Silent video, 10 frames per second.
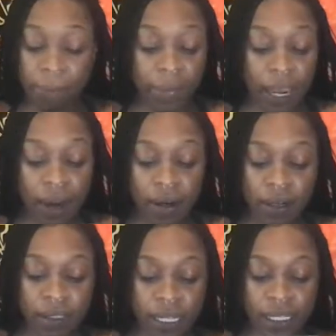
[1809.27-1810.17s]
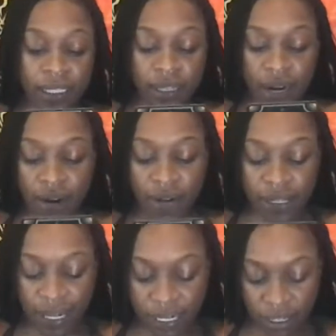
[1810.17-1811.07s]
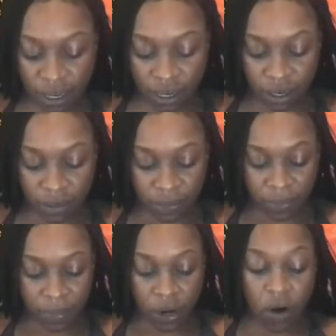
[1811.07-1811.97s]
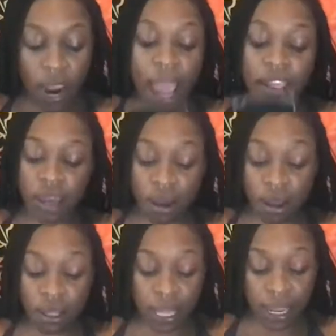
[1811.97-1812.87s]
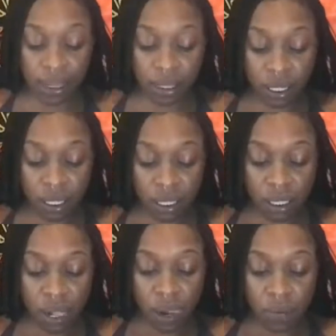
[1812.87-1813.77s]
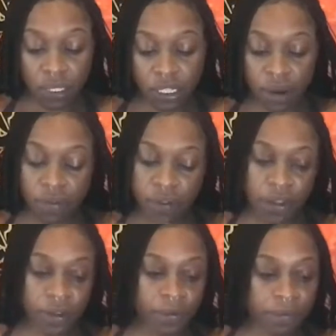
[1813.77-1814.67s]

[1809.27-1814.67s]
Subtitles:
I don't know. Take this shit how it resonates, y'all. Or how y'all, like, what y'all feel.